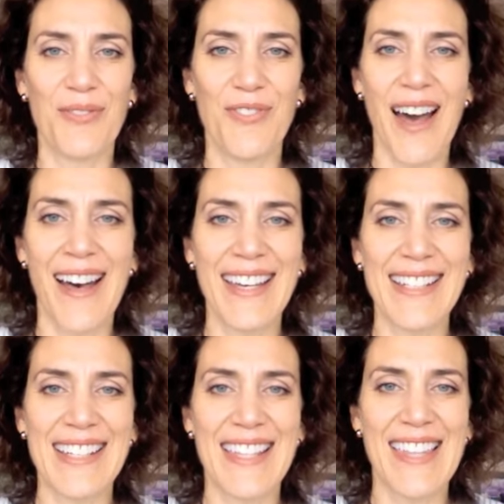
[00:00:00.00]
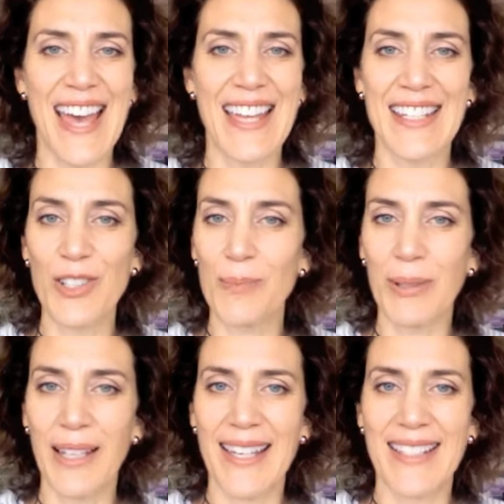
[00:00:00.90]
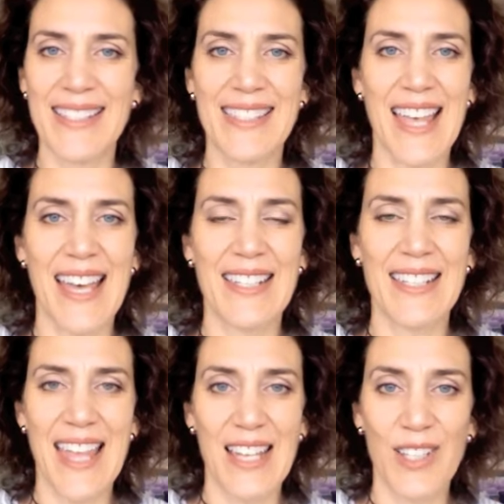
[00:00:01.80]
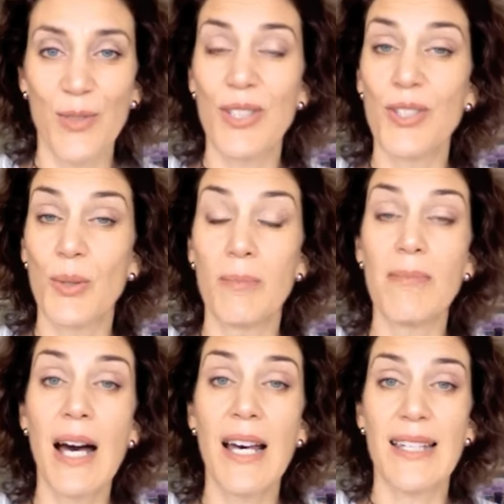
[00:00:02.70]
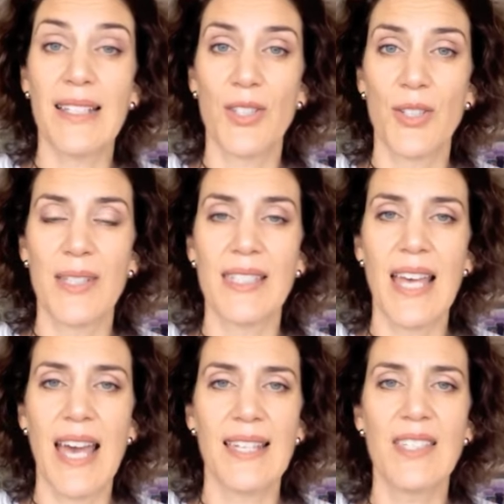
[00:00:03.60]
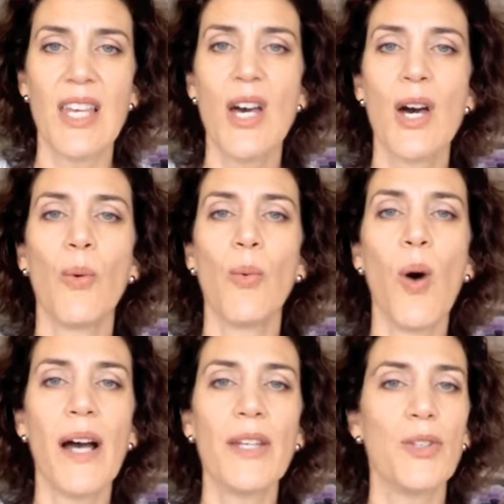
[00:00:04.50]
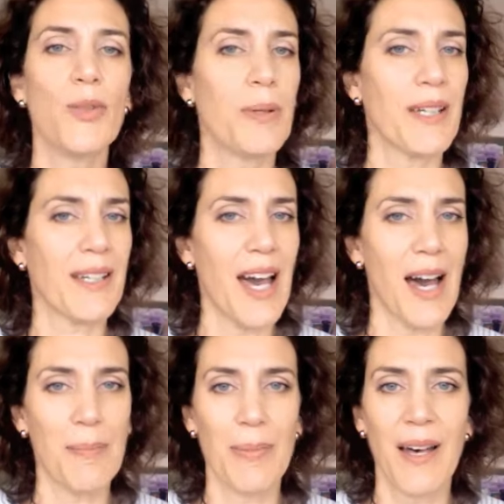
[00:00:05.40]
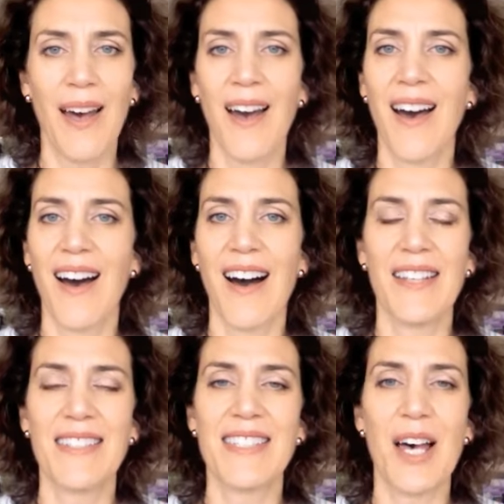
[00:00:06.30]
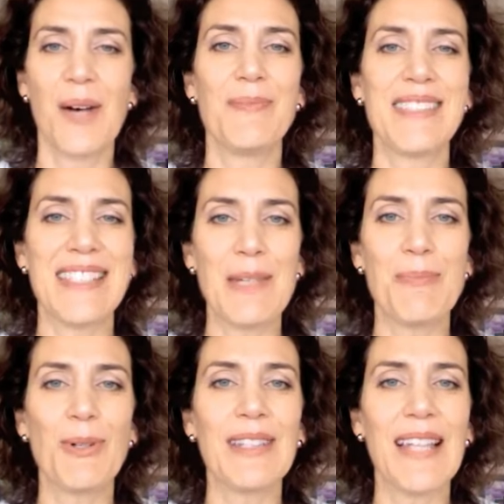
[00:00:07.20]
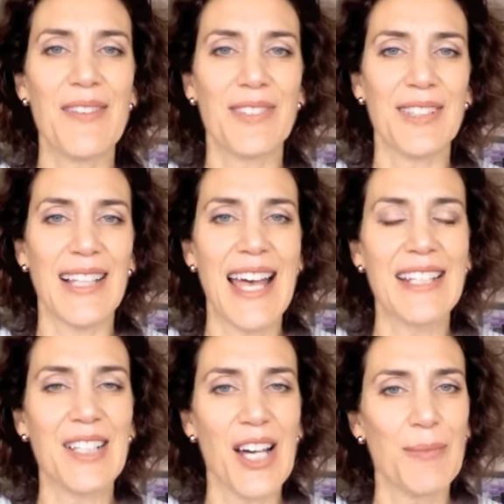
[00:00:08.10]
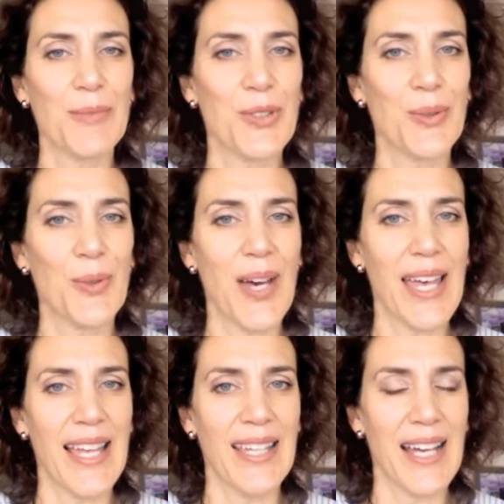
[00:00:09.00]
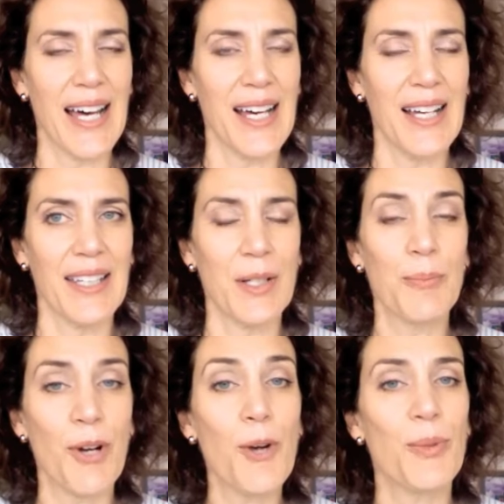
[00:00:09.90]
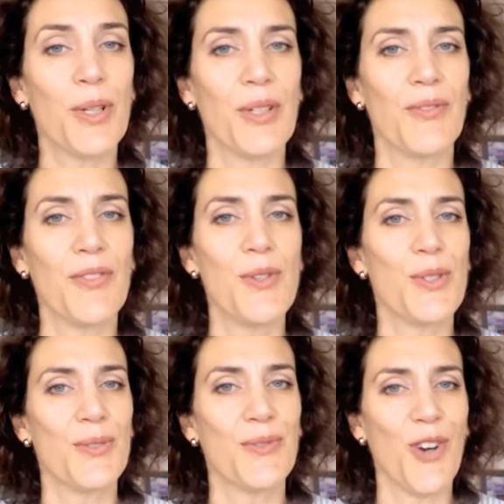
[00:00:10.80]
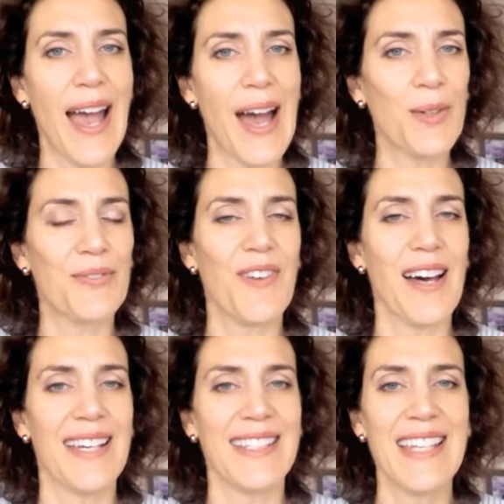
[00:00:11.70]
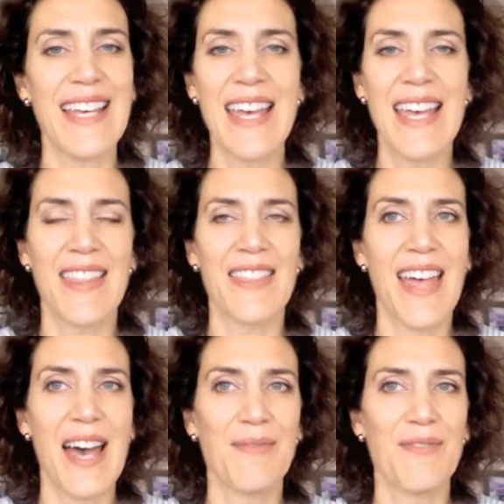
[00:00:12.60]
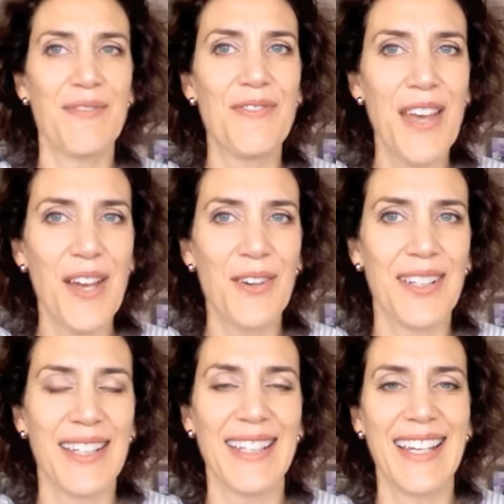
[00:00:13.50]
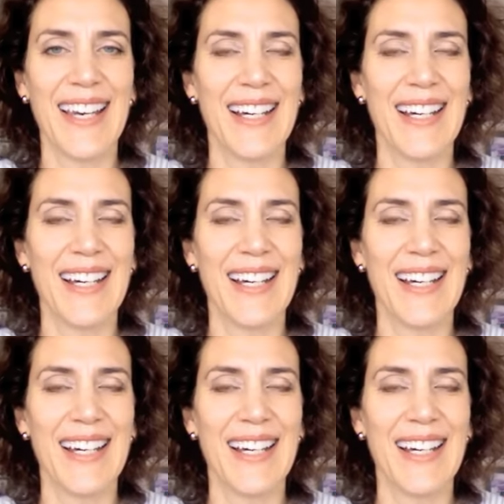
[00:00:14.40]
find that inner place that uses your mind to assess what you pick up on some deeper level and come to an appropriate confusion for how to find that very,